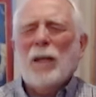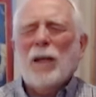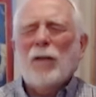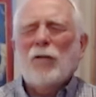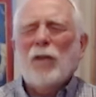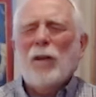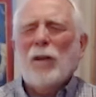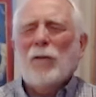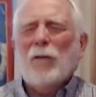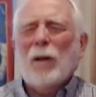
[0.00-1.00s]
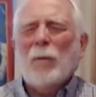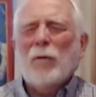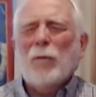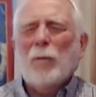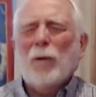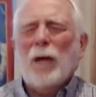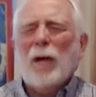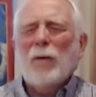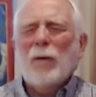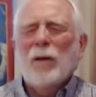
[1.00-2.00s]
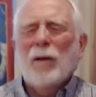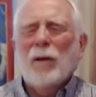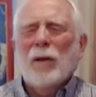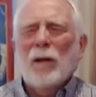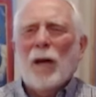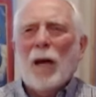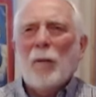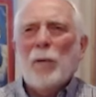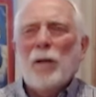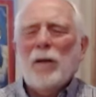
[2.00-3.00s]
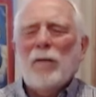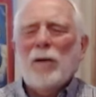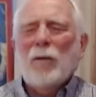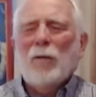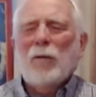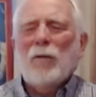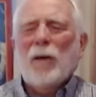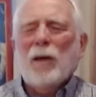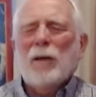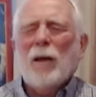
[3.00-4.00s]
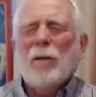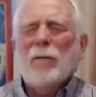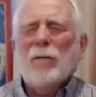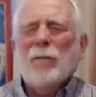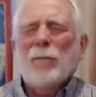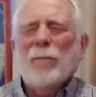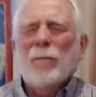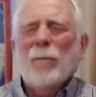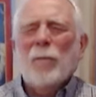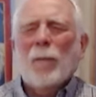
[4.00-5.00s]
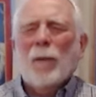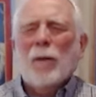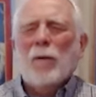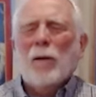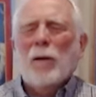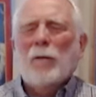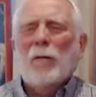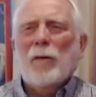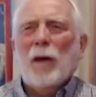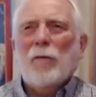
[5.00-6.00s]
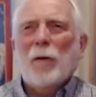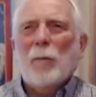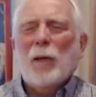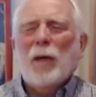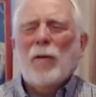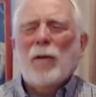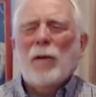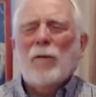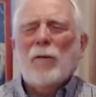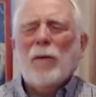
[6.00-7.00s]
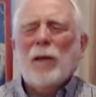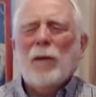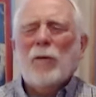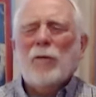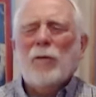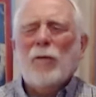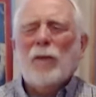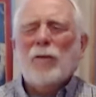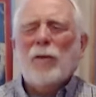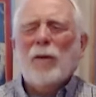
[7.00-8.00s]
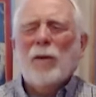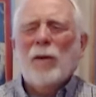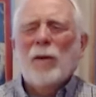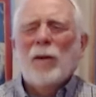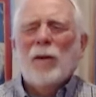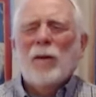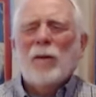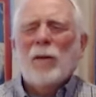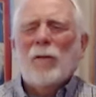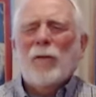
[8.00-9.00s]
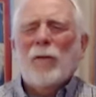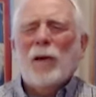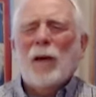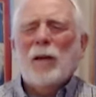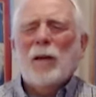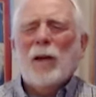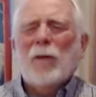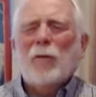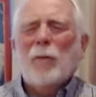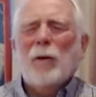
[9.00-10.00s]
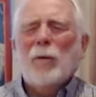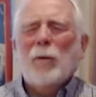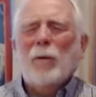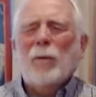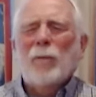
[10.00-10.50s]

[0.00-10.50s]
energy that it's able to put out? I believe it is divine love. The love of Alpha and Omega, the love of Helios and Vesta, the love of the God and Goddess Meru.